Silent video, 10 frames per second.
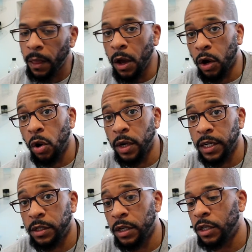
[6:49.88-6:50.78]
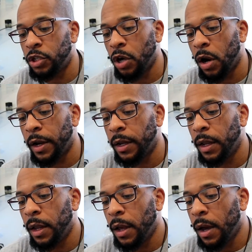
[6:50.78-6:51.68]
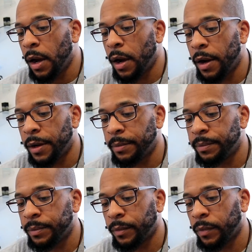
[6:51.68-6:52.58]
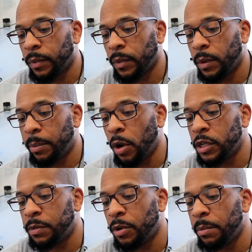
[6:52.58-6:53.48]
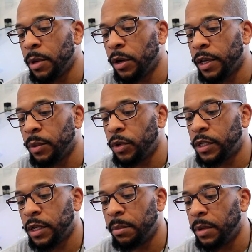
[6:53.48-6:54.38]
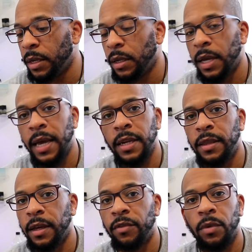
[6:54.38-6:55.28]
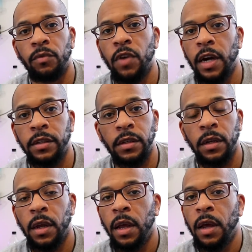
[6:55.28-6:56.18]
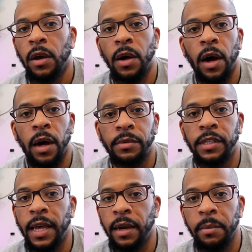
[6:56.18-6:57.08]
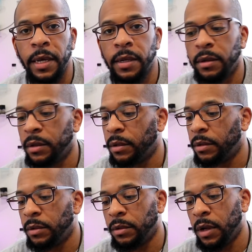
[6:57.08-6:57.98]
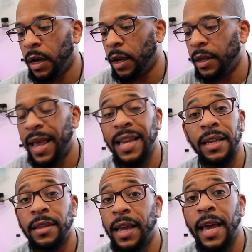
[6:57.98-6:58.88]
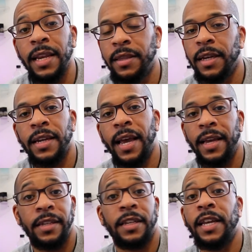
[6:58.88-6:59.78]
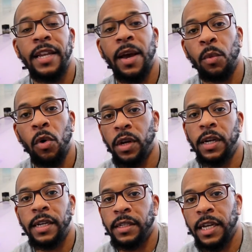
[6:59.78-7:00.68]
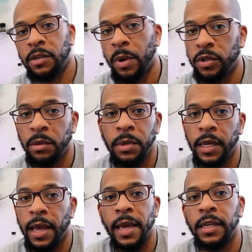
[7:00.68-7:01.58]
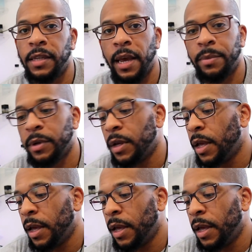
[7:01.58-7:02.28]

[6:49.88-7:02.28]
according to the chart, um, parts per million, which can be anything from rust, uh, sediment, uh, anything, anything that is in that water that's not supposed to be there, any type of